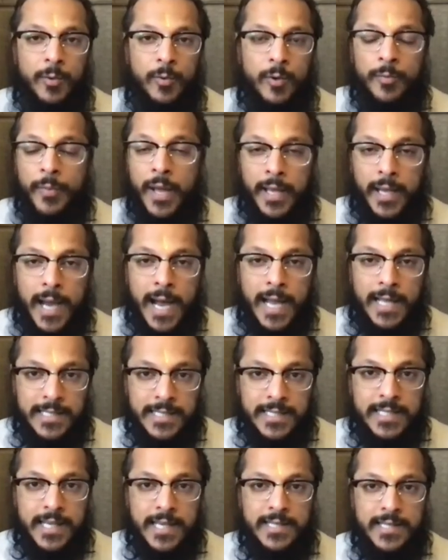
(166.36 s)
When my
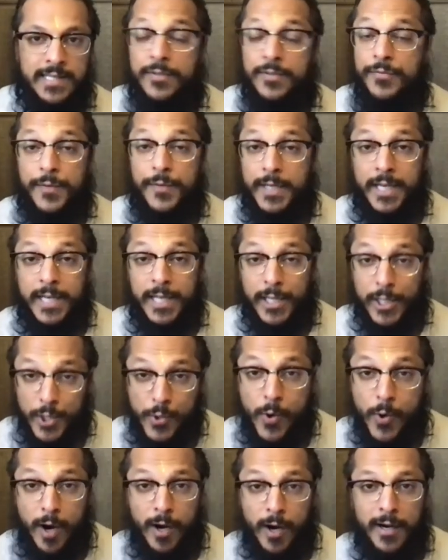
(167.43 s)
guide says, Infinity,
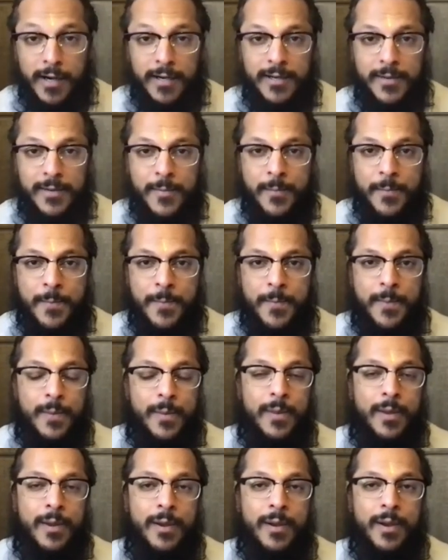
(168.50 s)
you are,
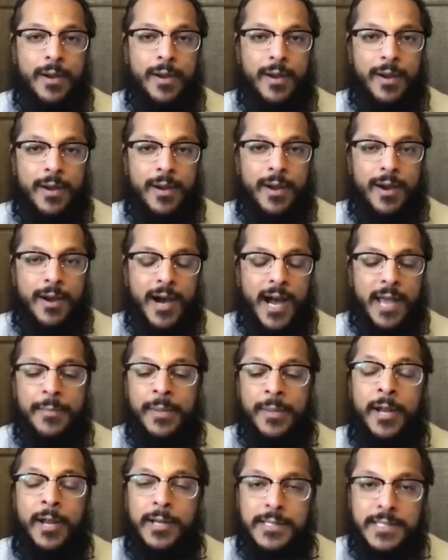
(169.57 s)
I
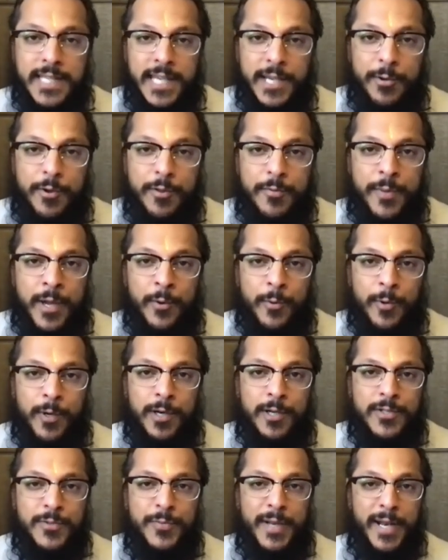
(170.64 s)
may not say with my
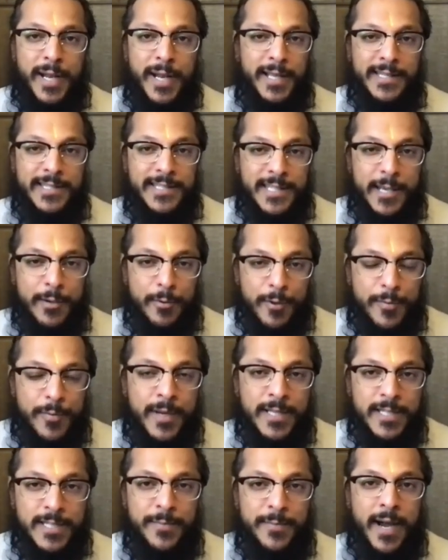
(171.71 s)
words, but I can say with
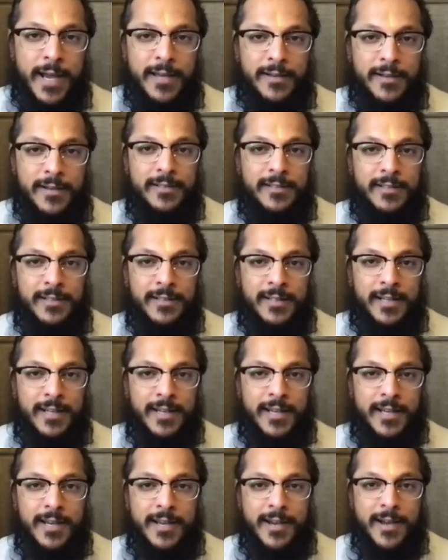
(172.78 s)
my smile,
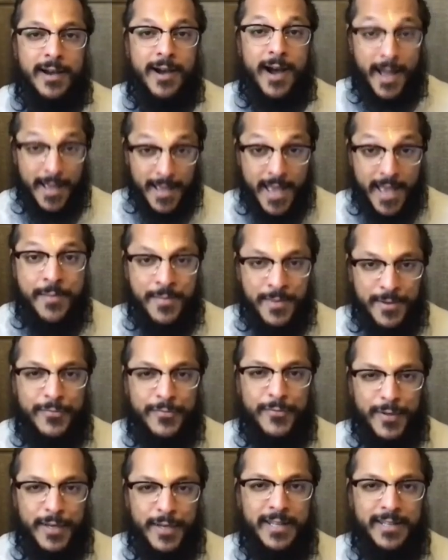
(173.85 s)
I am
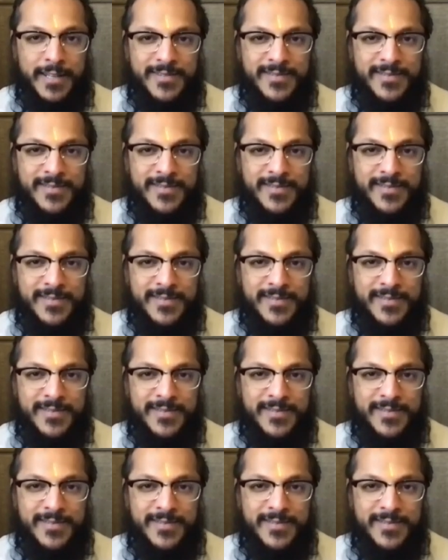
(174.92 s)
infinite.